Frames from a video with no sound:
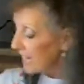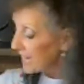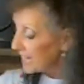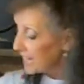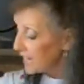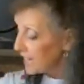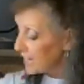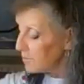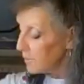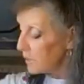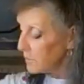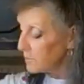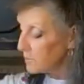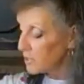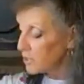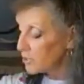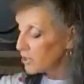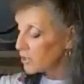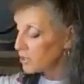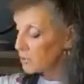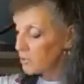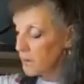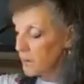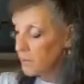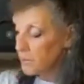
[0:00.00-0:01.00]
And maybe
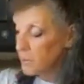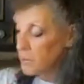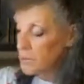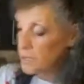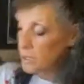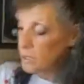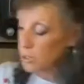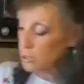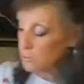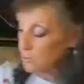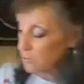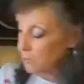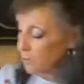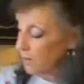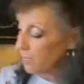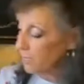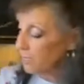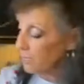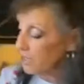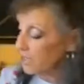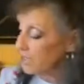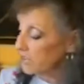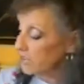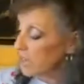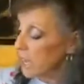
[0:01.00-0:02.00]
it's just my personal
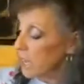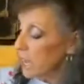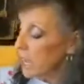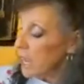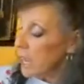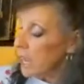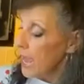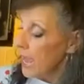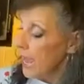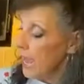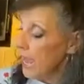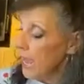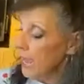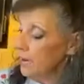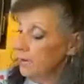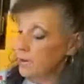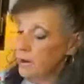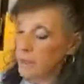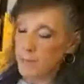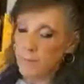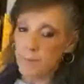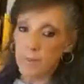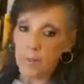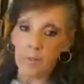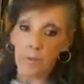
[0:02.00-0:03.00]
preference.
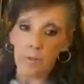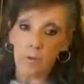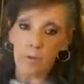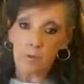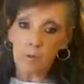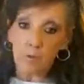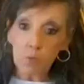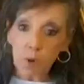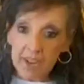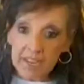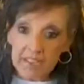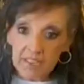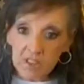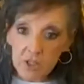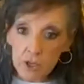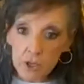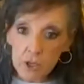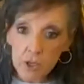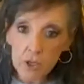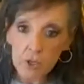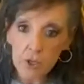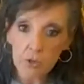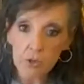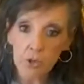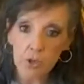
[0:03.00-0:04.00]
And rice
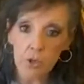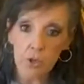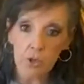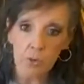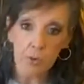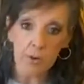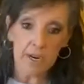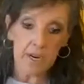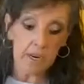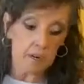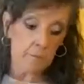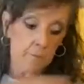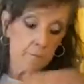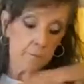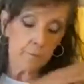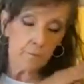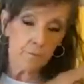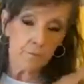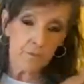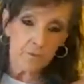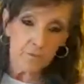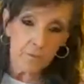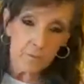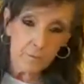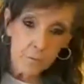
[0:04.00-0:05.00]
cookers are great.
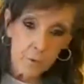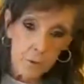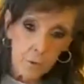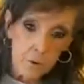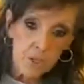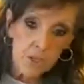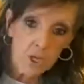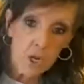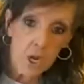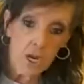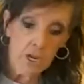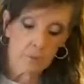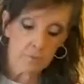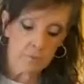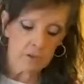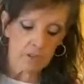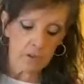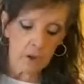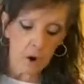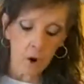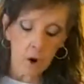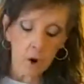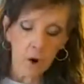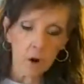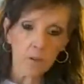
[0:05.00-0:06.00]
Food
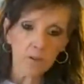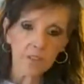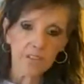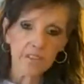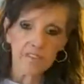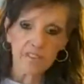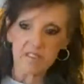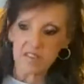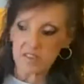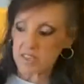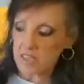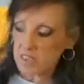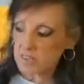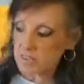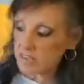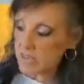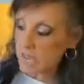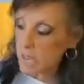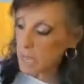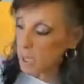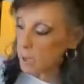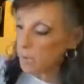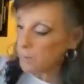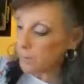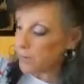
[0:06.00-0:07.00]
timers. All these
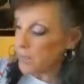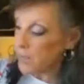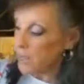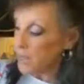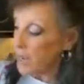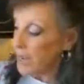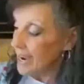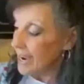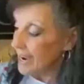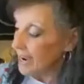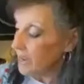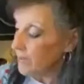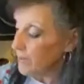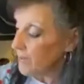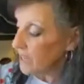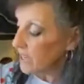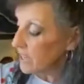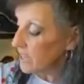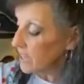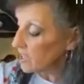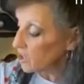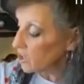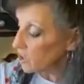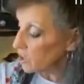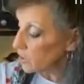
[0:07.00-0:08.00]
things help in
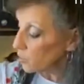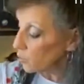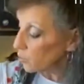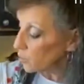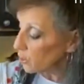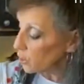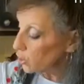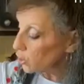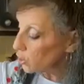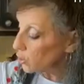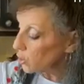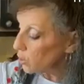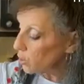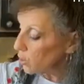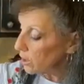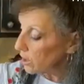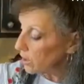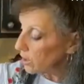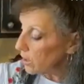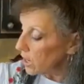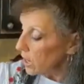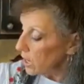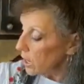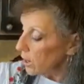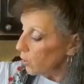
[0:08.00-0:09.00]
the kitchen. When you
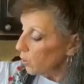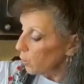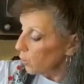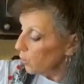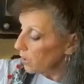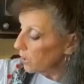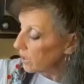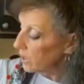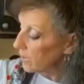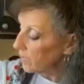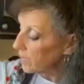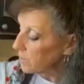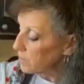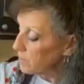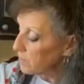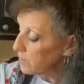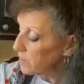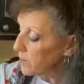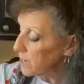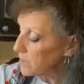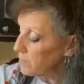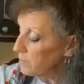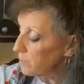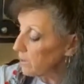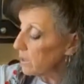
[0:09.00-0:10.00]
are one of the
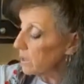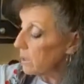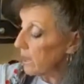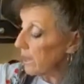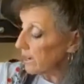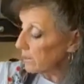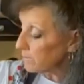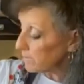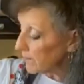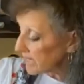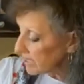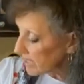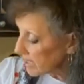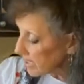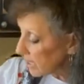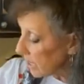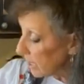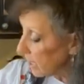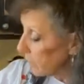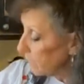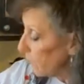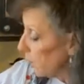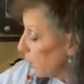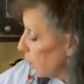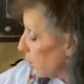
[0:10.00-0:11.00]
people like
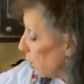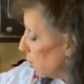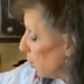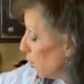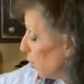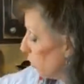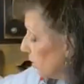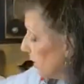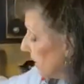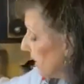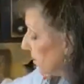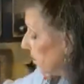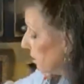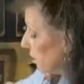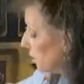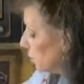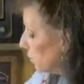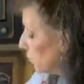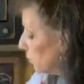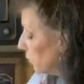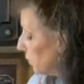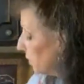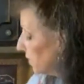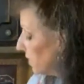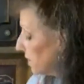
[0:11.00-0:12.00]
myself who need to
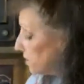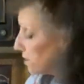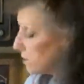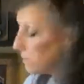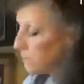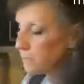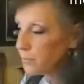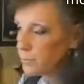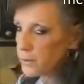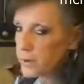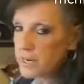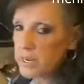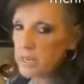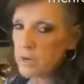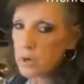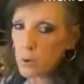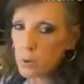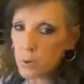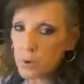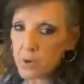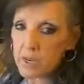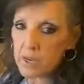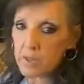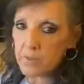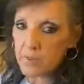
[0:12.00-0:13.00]
do things pretty
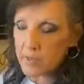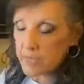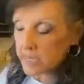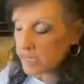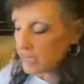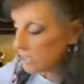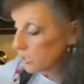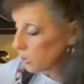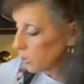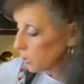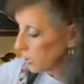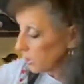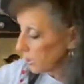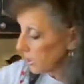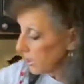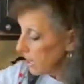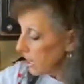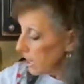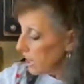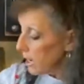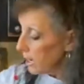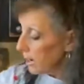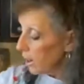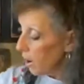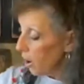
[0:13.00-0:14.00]
quick in the kitchen,
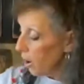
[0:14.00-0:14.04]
